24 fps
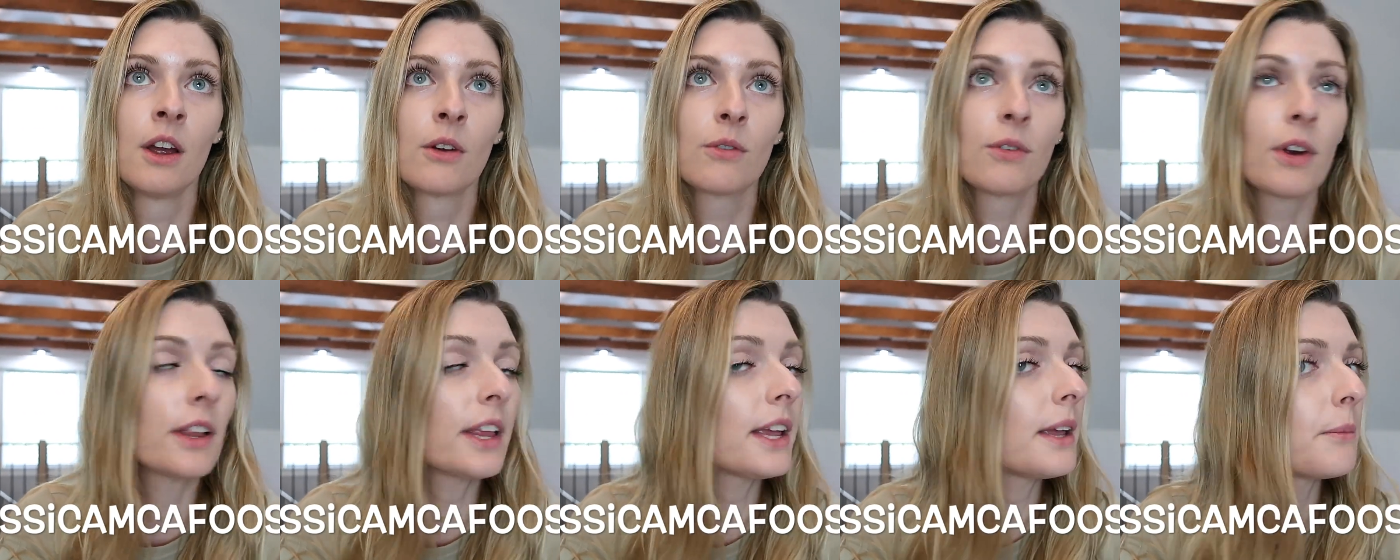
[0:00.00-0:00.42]

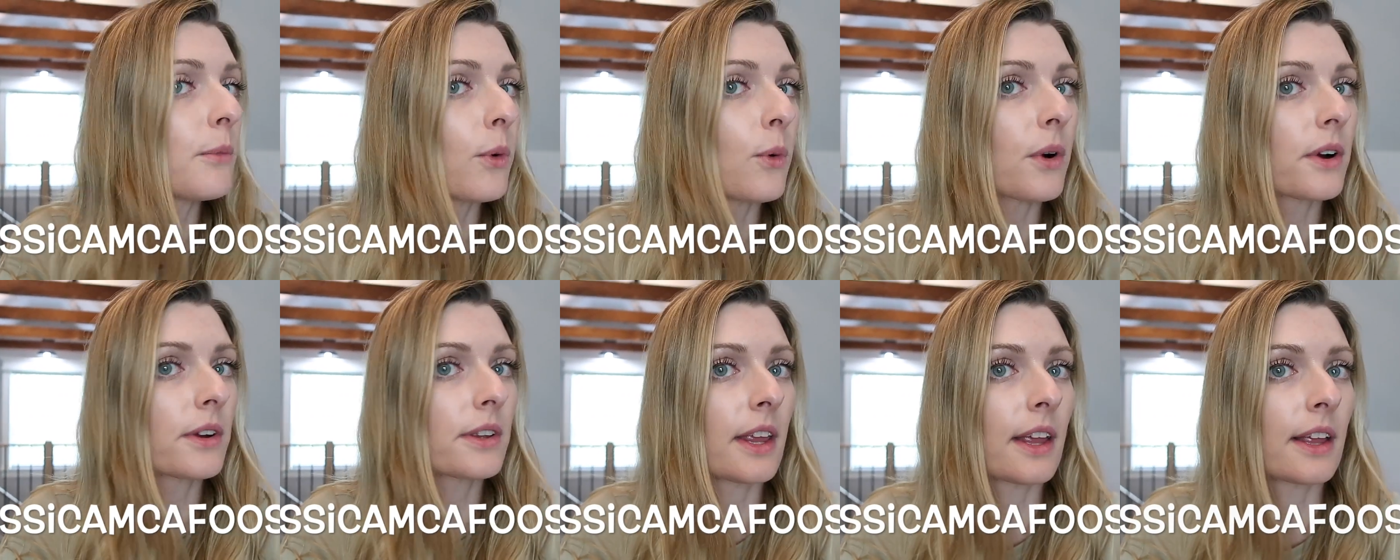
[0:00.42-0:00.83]
really
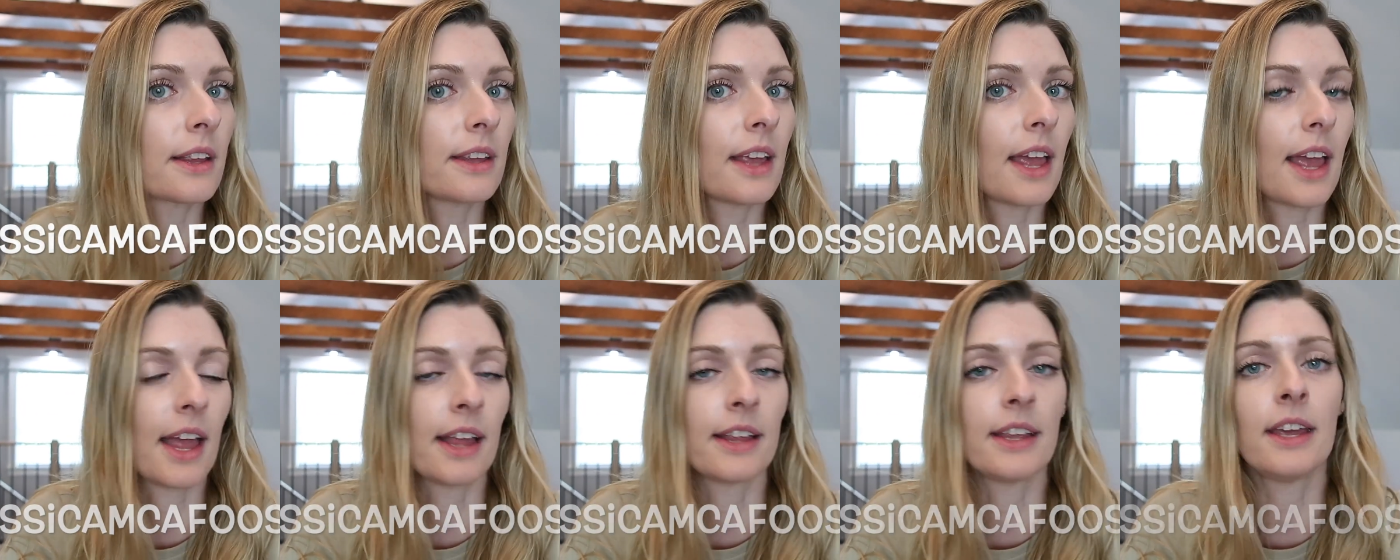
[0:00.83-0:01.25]
more than
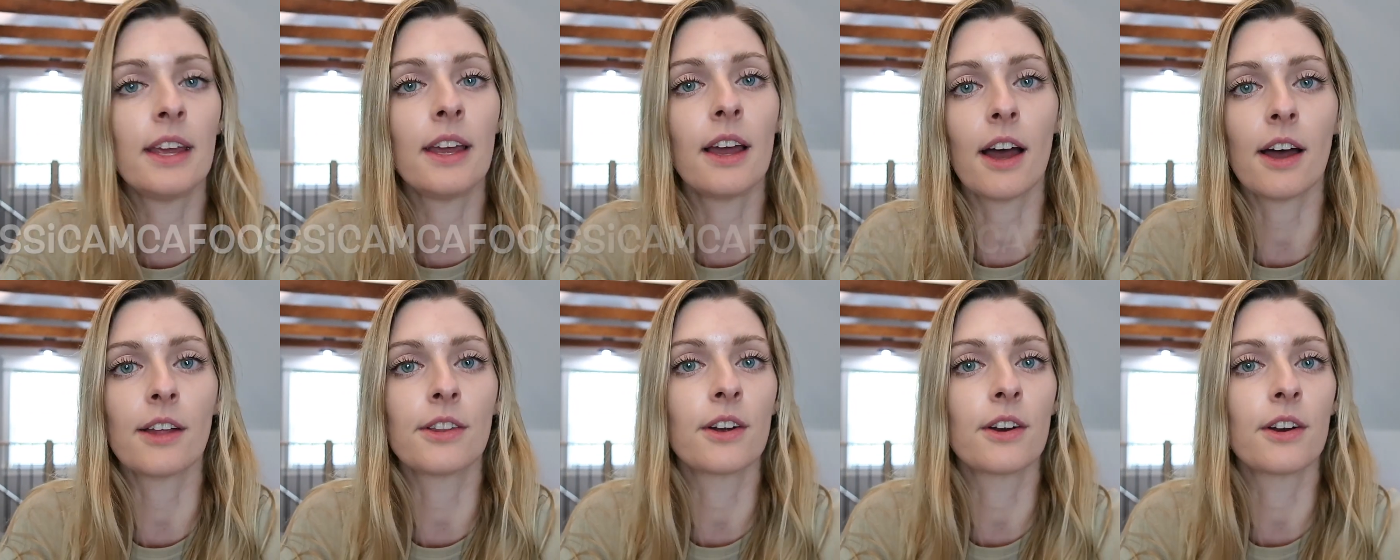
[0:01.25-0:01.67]
any
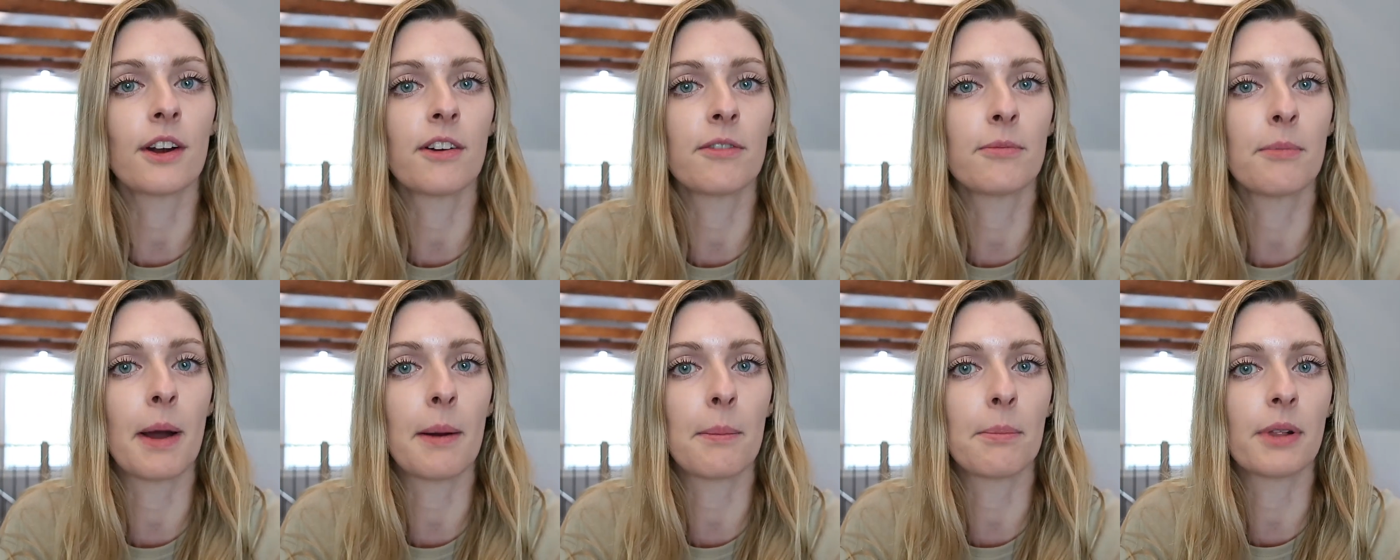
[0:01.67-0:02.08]
other
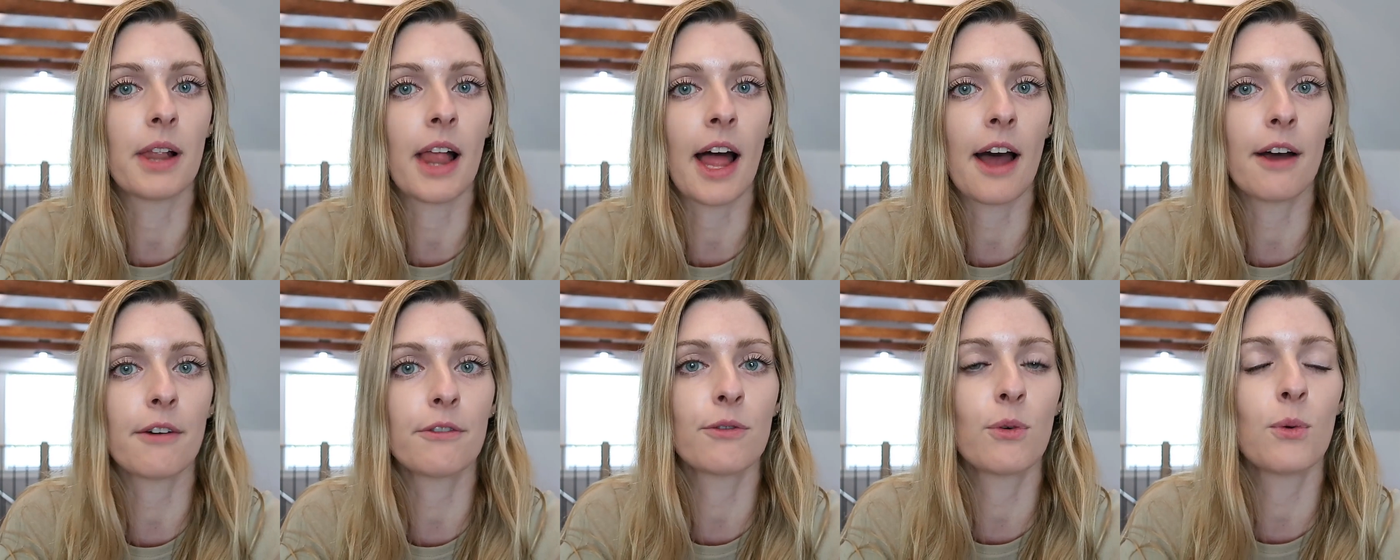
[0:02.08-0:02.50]
of my
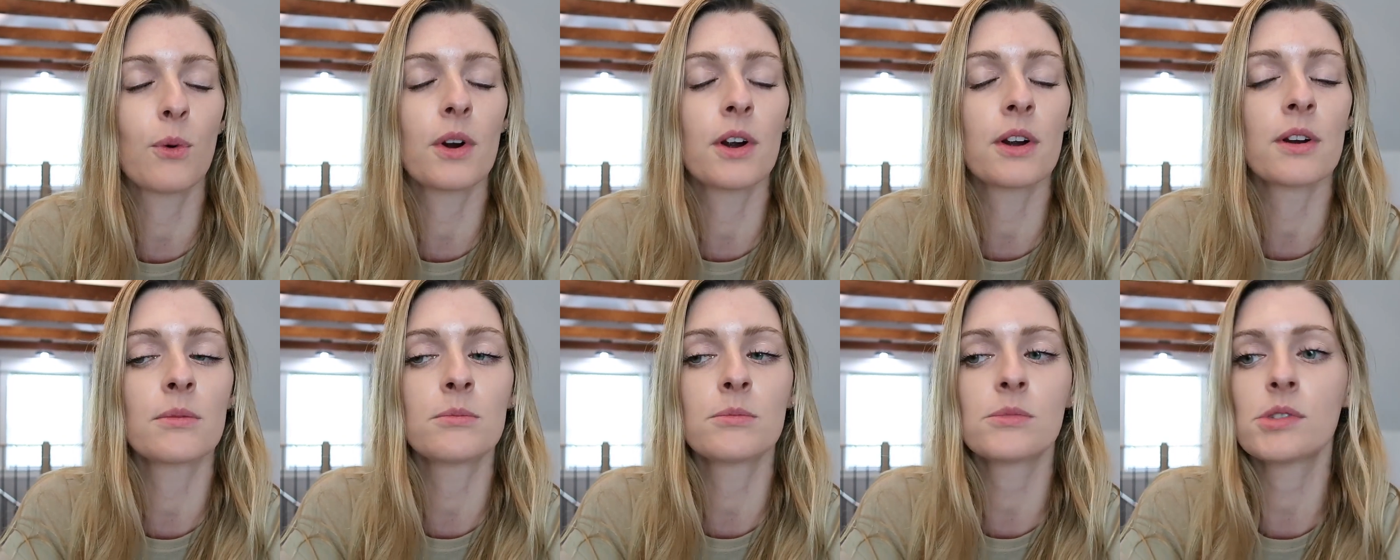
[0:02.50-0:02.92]

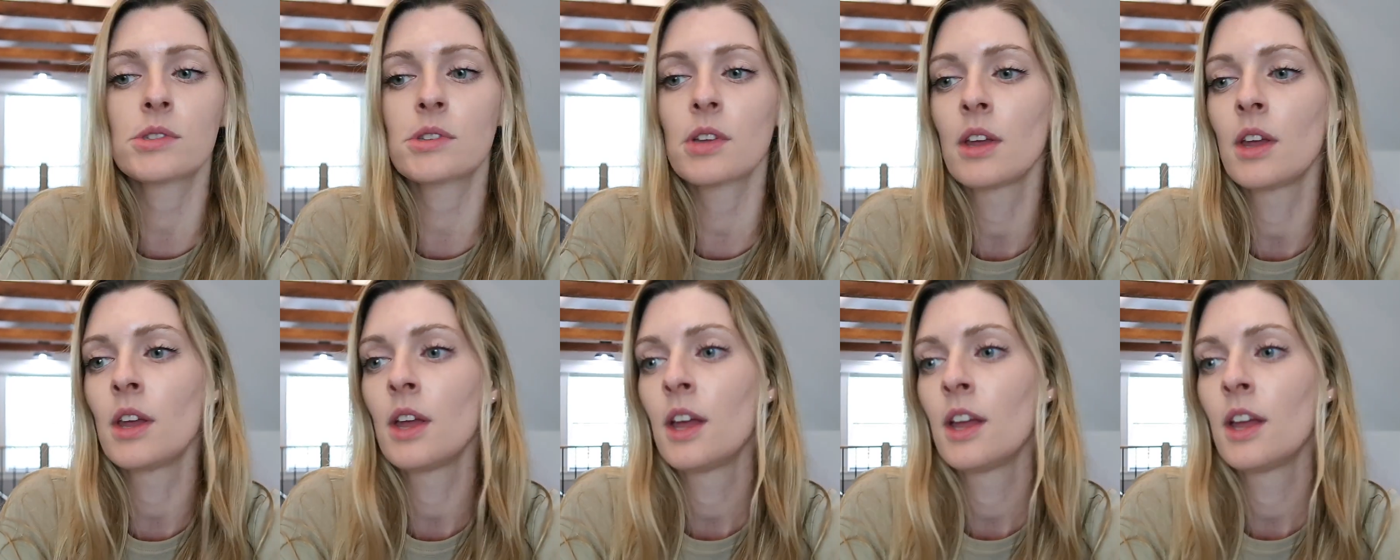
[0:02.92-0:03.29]
platforms,